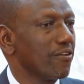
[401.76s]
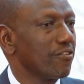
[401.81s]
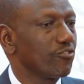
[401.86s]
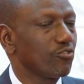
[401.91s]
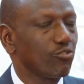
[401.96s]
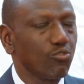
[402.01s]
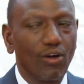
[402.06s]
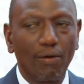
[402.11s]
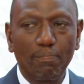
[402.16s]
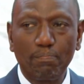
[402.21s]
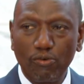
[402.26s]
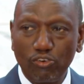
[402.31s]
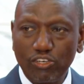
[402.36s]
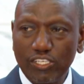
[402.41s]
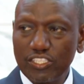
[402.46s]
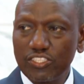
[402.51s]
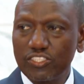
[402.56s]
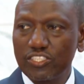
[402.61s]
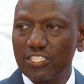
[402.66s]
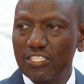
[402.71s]
to
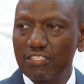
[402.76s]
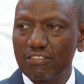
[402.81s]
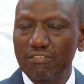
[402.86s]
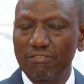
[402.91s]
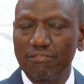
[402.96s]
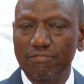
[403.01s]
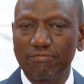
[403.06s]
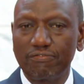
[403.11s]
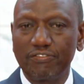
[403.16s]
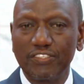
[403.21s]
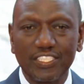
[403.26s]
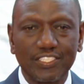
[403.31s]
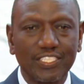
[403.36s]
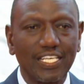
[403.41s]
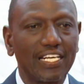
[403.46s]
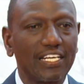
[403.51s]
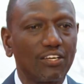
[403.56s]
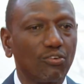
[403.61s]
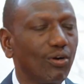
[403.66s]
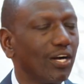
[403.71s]
abolish
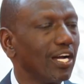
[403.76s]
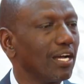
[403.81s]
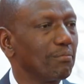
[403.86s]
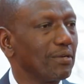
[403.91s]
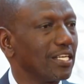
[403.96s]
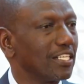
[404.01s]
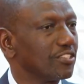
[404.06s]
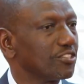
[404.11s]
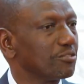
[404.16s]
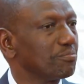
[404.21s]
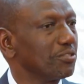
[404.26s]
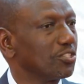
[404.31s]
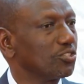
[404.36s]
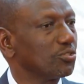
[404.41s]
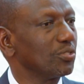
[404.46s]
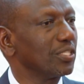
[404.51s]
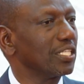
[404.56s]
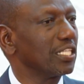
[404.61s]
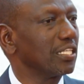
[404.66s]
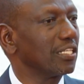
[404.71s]
visa requirements
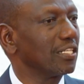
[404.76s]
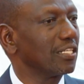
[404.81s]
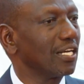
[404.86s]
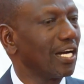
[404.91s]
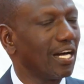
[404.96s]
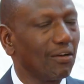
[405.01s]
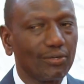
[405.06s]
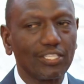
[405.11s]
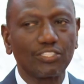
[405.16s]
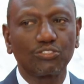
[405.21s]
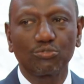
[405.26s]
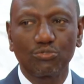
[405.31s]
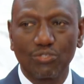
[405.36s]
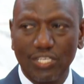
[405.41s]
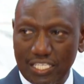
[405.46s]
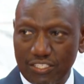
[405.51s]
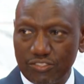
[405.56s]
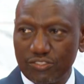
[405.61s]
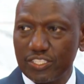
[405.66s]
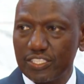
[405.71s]
between our two
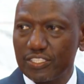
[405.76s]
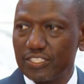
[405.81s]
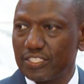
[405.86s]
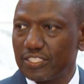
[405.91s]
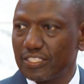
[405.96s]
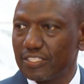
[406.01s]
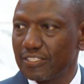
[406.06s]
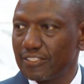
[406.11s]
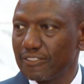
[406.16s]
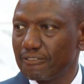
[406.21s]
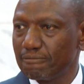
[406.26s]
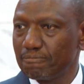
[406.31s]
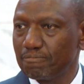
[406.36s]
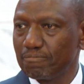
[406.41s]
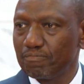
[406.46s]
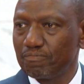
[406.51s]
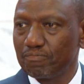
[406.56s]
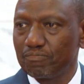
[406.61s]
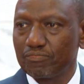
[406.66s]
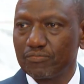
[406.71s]
countries.
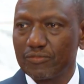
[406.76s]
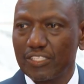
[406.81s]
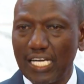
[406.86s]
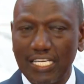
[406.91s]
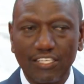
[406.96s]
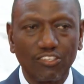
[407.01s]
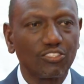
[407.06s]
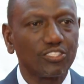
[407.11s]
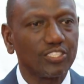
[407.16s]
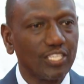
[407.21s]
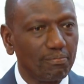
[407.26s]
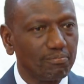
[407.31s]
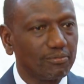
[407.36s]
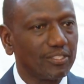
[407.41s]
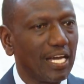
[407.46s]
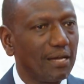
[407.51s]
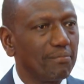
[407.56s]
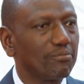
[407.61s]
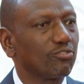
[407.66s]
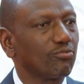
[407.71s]
I know
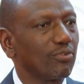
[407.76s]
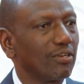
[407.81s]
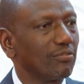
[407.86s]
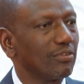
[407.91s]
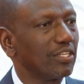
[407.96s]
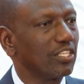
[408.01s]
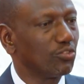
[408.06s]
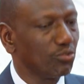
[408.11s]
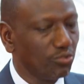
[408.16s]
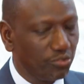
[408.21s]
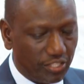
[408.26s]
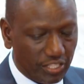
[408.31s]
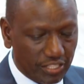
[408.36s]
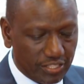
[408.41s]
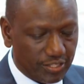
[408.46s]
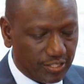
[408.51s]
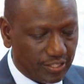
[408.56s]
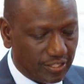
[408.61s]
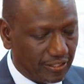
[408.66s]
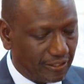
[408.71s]
sometimes when we do
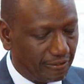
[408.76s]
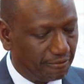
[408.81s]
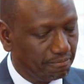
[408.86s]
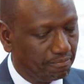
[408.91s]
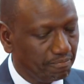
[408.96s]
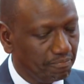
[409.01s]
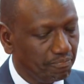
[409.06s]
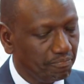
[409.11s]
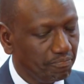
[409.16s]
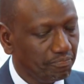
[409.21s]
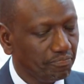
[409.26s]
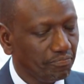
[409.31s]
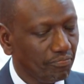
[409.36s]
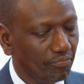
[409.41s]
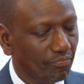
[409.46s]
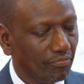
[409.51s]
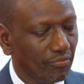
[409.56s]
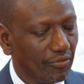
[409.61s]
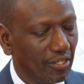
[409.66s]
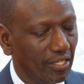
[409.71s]
this,
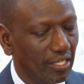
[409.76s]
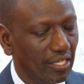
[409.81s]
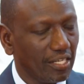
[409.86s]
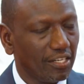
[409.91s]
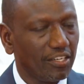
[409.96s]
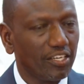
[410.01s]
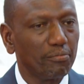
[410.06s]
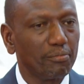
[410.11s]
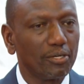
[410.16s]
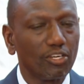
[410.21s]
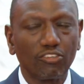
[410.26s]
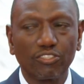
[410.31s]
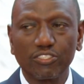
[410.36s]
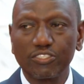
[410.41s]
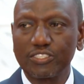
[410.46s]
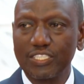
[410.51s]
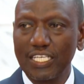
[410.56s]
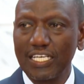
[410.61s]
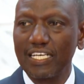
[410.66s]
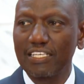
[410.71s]

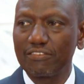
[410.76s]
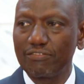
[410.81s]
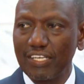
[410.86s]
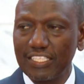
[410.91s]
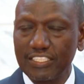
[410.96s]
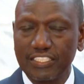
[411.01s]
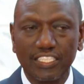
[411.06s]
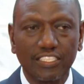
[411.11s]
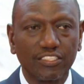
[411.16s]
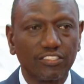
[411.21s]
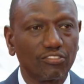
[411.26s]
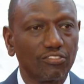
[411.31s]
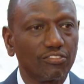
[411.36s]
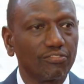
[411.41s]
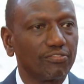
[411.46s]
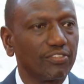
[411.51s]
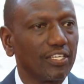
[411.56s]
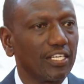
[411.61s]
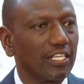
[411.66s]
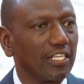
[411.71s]
criminals take advantage of
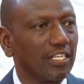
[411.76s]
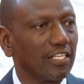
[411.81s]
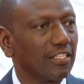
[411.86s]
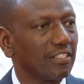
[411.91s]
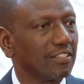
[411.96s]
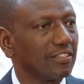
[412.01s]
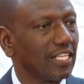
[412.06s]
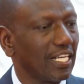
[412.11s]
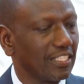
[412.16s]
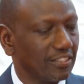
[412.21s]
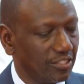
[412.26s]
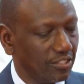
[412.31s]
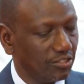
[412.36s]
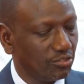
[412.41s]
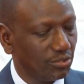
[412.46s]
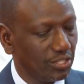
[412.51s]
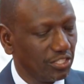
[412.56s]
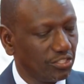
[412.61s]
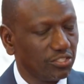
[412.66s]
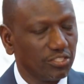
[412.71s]
that
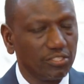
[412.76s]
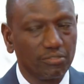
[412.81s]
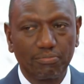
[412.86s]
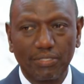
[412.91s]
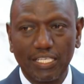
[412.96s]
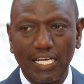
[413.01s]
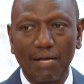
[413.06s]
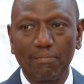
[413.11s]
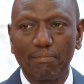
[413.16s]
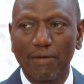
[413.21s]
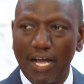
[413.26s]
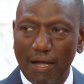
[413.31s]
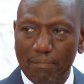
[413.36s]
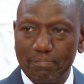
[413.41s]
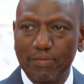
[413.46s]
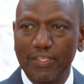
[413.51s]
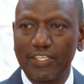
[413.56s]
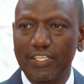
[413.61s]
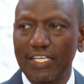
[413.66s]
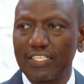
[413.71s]
situation, but I'm
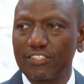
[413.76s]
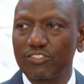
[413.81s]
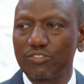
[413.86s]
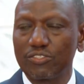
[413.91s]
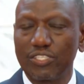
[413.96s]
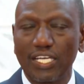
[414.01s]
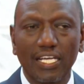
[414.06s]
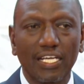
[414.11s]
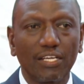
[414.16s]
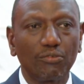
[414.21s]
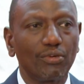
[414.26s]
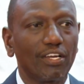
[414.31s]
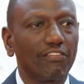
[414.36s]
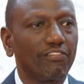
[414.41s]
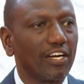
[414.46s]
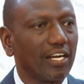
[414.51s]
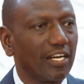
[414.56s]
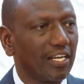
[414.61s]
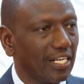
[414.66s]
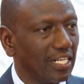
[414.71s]
happy that today we
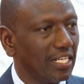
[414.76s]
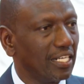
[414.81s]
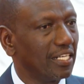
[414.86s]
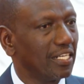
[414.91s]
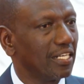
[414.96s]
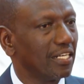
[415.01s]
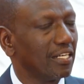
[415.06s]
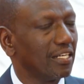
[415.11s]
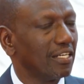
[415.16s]
have agreed